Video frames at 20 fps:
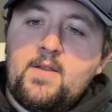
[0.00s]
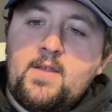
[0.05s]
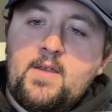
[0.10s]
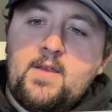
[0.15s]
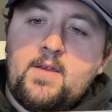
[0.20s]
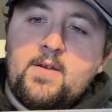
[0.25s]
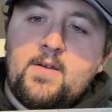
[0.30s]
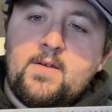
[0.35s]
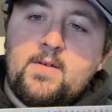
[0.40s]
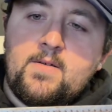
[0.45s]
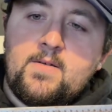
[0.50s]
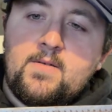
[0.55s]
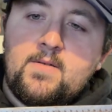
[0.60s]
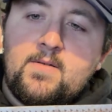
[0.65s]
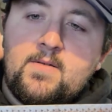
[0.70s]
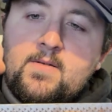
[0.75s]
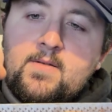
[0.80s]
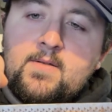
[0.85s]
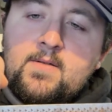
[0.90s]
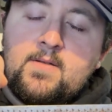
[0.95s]
here.
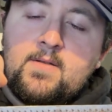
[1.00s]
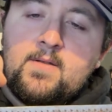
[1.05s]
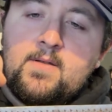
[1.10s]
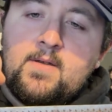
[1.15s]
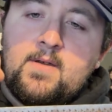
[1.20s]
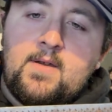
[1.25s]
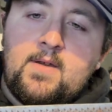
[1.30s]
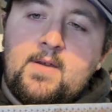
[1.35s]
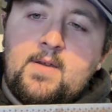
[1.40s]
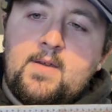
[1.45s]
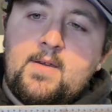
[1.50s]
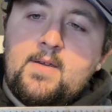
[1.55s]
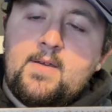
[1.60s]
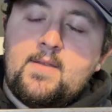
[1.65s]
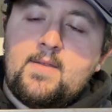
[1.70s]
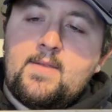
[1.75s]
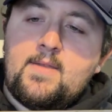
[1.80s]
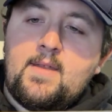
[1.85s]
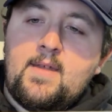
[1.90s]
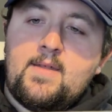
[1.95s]

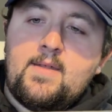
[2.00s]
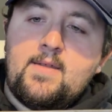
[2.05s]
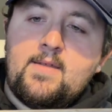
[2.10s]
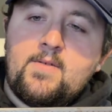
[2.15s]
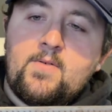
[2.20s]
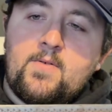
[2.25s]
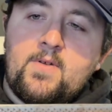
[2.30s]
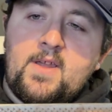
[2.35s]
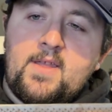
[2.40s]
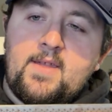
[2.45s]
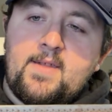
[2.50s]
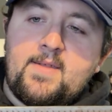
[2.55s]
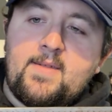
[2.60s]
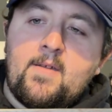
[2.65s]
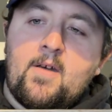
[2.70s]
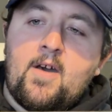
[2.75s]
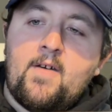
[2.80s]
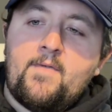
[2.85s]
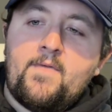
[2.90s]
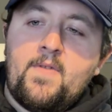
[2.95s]
This is already the
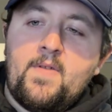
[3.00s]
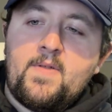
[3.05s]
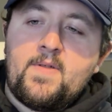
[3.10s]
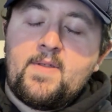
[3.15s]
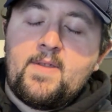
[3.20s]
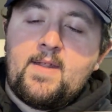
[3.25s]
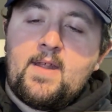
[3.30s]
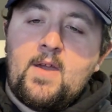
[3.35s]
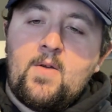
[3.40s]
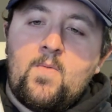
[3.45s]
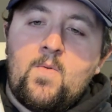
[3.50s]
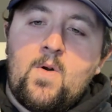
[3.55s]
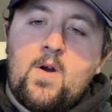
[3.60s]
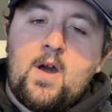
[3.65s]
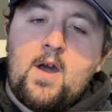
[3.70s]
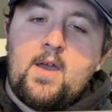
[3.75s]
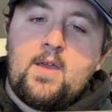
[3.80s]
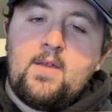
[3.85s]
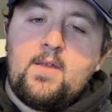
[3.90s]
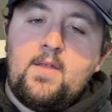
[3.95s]
softness that I
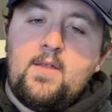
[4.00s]
want.